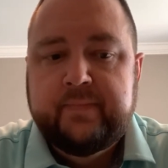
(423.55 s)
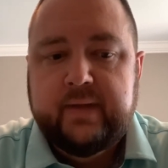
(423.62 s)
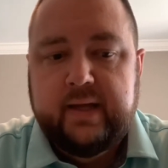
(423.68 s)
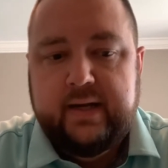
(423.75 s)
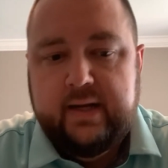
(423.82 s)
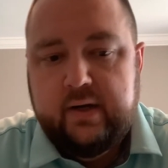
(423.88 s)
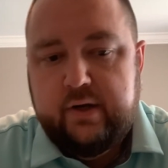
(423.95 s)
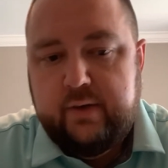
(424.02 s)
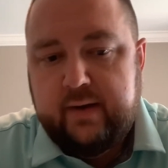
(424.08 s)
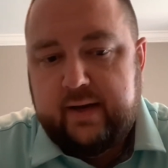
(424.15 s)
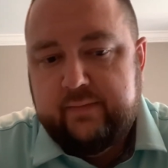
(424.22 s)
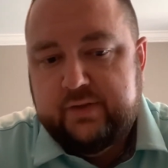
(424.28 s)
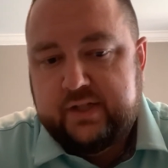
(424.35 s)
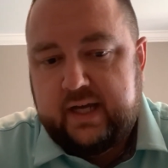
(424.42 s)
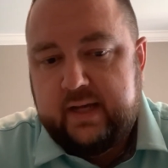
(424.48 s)
And here you
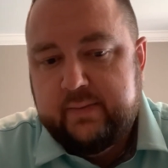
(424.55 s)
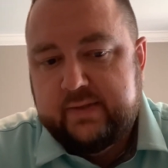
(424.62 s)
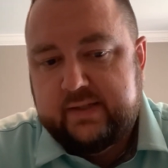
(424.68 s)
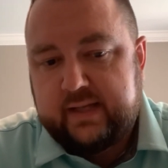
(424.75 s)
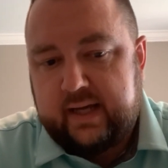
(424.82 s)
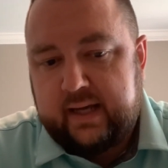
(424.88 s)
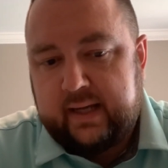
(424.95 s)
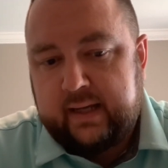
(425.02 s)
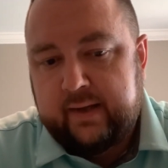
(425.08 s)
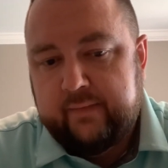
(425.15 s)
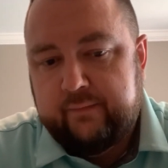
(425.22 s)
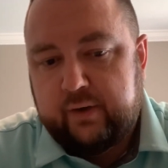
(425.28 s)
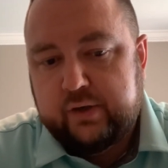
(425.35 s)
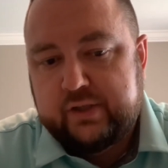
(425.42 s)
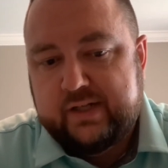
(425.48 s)
have James saying,
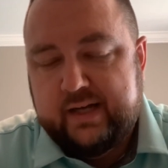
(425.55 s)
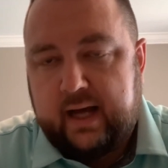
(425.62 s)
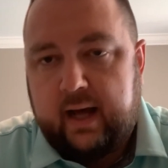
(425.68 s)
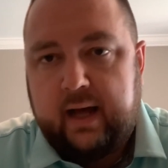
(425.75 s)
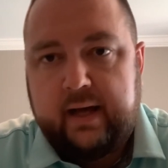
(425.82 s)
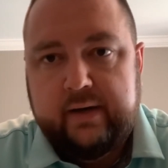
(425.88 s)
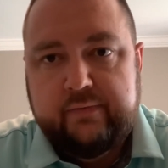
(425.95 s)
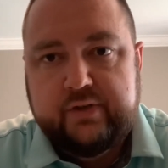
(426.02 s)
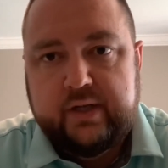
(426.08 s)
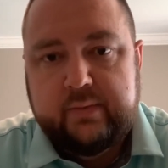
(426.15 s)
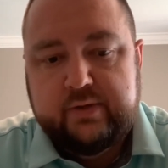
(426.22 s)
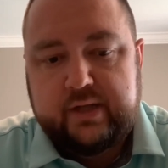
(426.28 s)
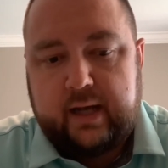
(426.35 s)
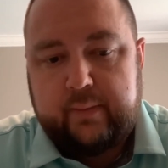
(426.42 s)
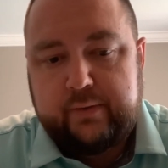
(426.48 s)
verse 9 of James
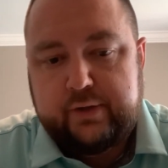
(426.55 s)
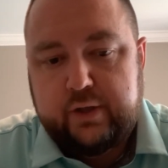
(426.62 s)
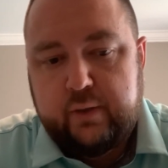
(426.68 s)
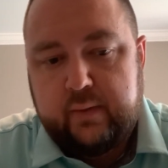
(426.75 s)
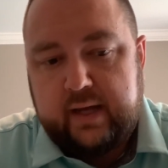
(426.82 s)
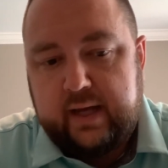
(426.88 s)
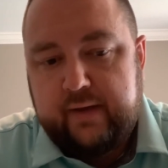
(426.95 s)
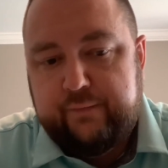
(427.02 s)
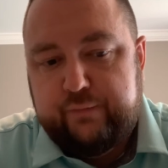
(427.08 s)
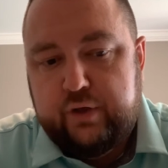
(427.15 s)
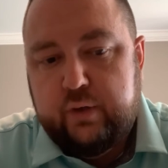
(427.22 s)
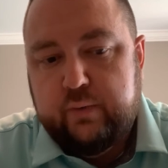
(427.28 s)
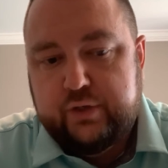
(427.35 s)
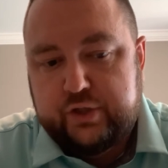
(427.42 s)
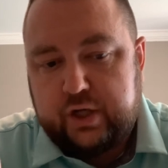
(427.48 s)
chapter 2, if
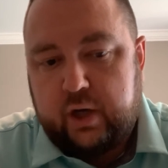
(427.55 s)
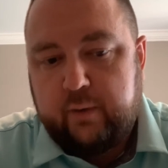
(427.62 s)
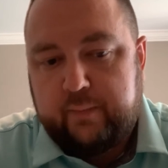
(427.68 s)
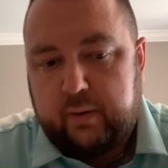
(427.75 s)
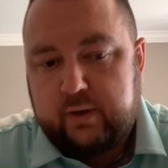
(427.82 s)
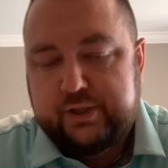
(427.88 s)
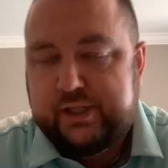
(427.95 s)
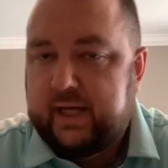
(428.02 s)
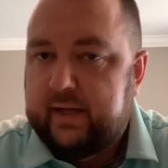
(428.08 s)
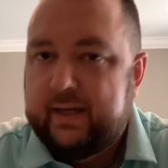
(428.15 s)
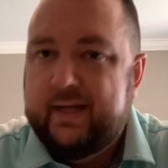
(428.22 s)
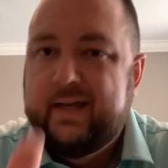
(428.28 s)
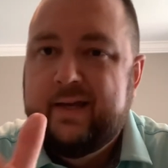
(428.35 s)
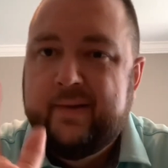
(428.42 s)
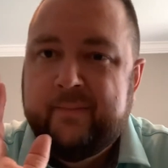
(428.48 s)
you show
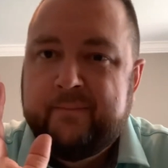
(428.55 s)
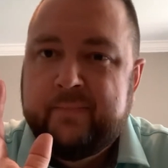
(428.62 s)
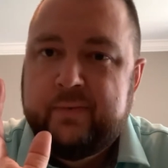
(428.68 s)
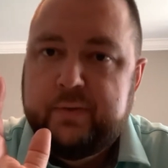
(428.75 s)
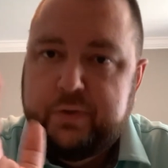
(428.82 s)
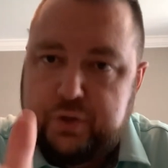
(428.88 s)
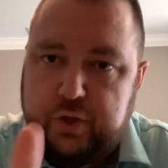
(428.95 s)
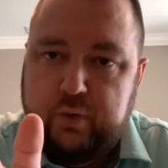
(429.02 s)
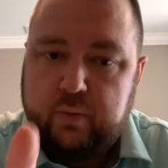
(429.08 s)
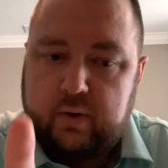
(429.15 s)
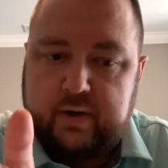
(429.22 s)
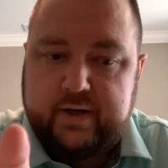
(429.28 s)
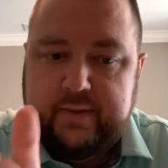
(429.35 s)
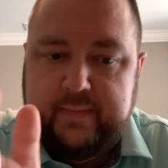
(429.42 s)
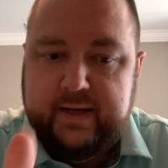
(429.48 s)
partiality, you
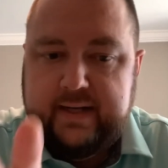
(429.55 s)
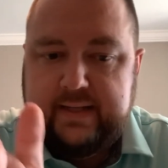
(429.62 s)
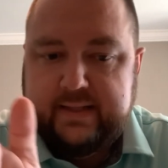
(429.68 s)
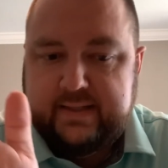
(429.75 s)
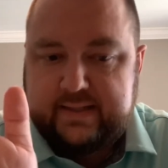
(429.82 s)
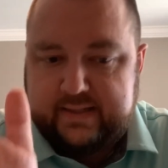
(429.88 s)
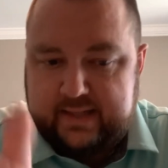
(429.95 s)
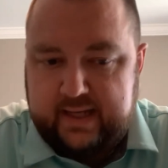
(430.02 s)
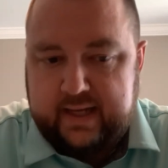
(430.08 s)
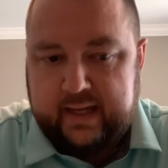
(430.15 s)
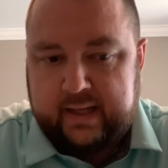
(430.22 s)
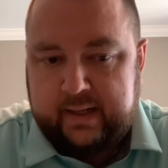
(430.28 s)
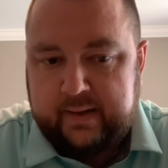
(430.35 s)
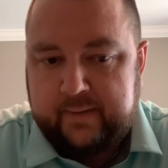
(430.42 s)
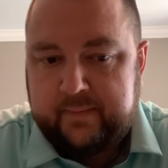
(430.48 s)
are committing
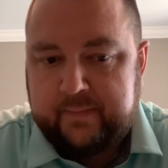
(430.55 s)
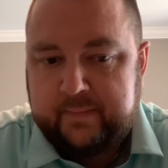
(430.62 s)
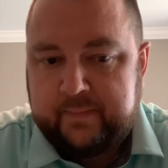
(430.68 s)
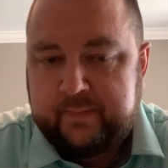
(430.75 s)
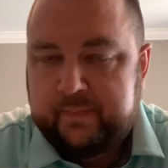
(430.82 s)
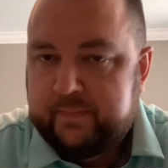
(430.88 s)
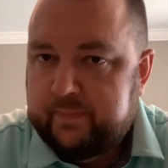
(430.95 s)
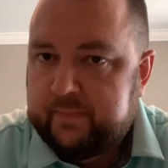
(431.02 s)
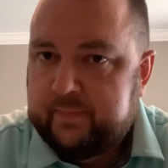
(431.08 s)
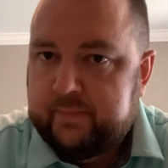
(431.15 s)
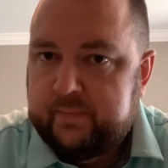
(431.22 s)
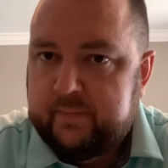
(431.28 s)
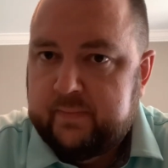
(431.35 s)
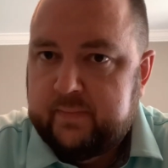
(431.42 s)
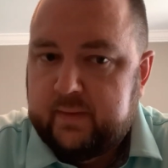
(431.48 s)
sin.
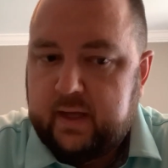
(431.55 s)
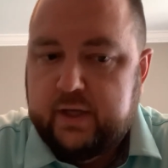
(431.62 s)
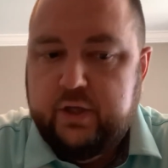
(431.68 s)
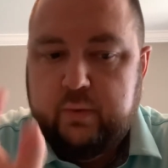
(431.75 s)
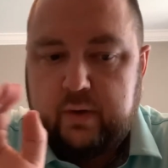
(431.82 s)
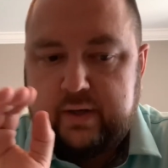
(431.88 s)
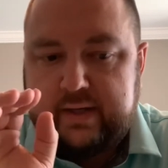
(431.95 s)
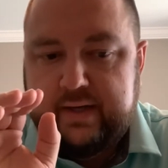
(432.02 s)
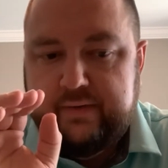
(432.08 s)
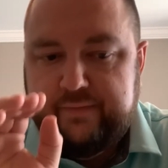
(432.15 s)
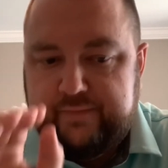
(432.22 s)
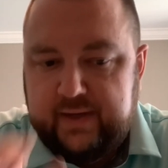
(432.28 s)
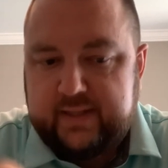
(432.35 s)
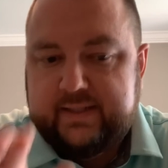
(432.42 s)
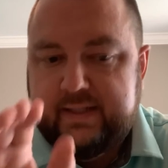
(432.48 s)
And you are
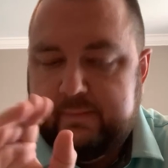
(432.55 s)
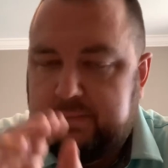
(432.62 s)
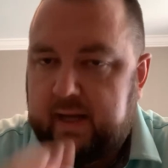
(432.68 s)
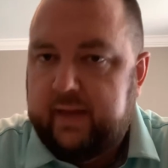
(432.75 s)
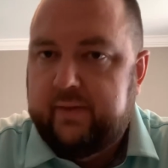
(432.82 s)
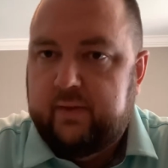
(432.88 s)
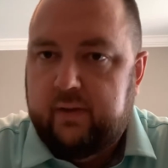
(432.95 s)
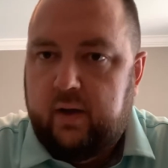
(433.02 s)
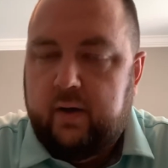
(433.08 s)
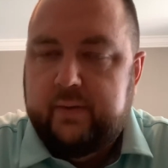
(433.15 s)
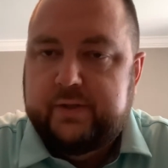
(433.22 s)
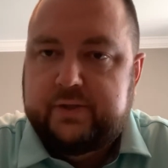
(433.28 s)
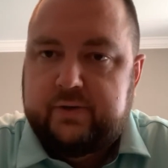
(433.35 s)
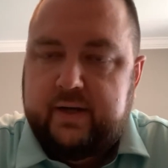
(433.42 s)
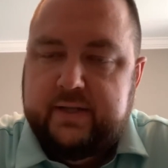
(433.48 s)
convicted by the law
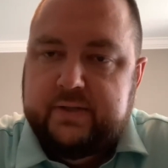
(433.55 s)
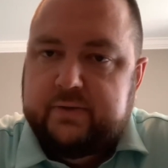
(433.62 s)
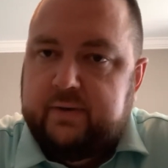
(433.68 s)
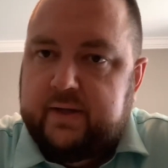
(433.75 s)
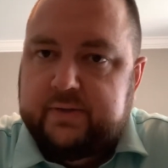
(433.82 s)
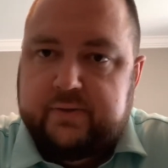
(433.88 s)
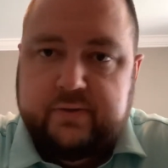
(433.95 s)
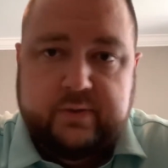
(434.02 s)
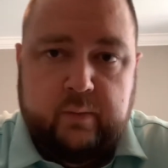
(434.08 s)
as transgressors.